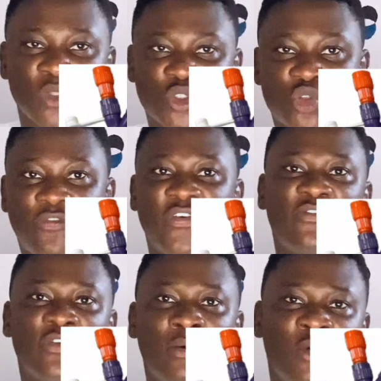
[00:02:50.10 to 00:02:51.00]

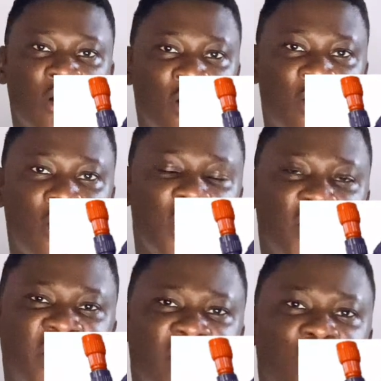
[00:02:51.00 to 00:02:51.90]
suffering from, or
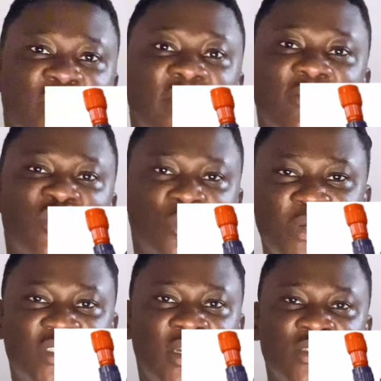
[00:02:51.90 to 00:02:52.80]
they mostly give it to
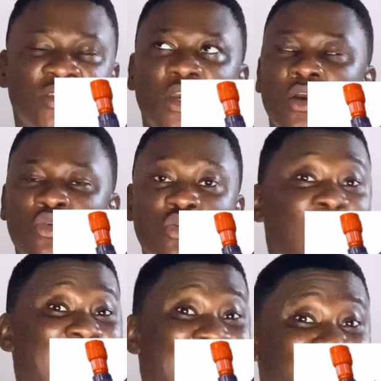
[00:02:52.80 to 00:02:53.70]
patients who
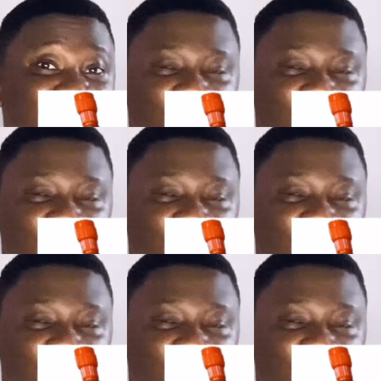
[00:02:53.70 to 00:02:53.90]
has